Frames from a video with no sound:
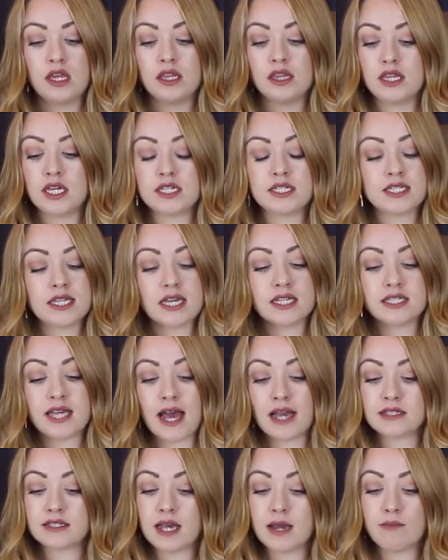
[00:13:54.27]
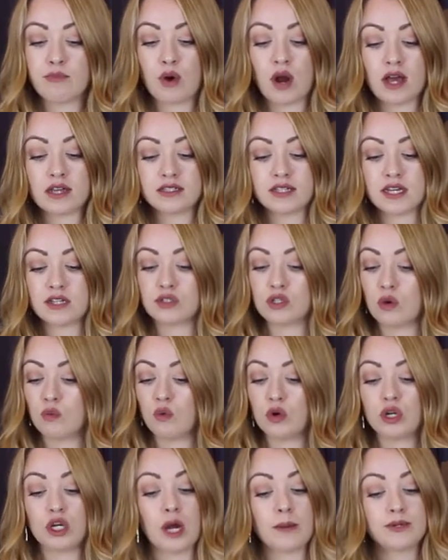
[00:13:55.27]
This exact same process, so
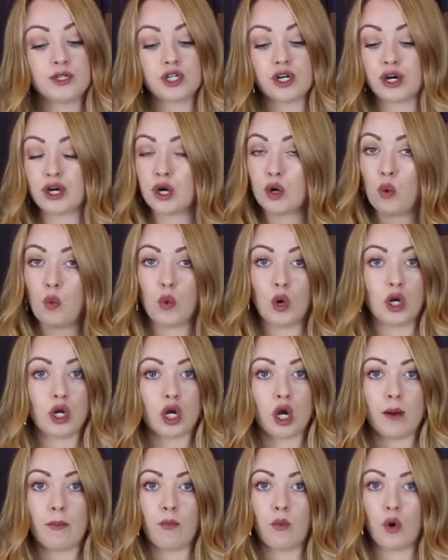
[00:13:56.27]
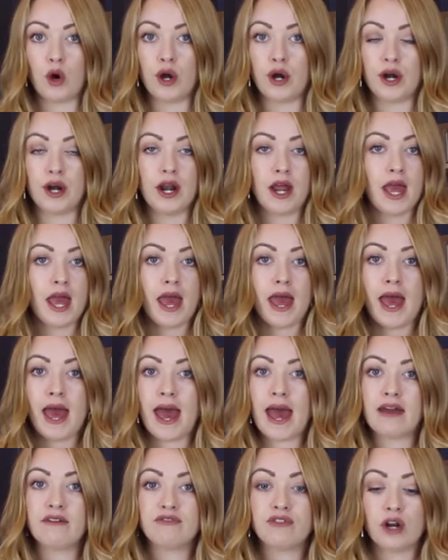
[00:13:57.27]
one cup sugar, one cup water,
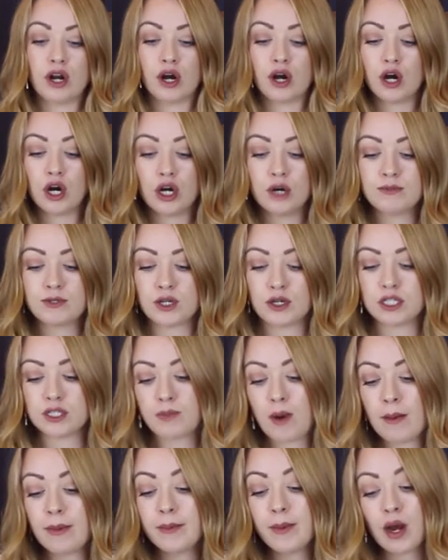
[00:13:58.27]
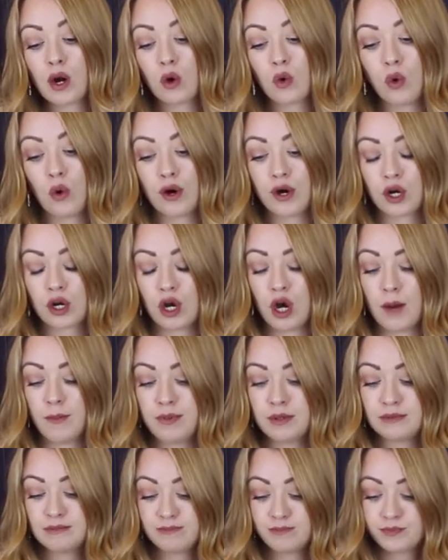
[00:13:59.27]
handful of herbs, or it's probably about a quarter
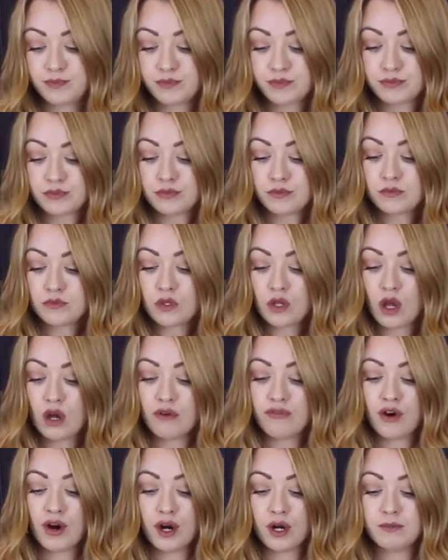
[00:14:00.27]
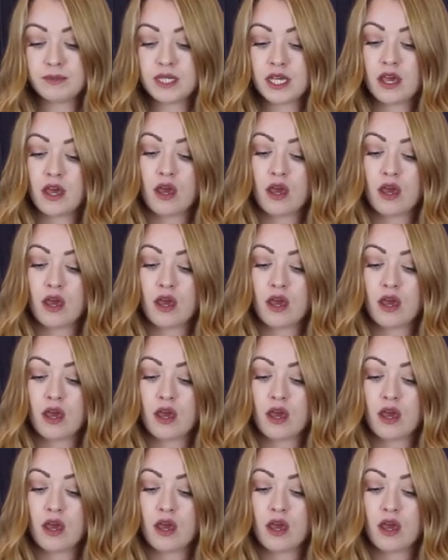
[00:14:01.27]
cup of herbs.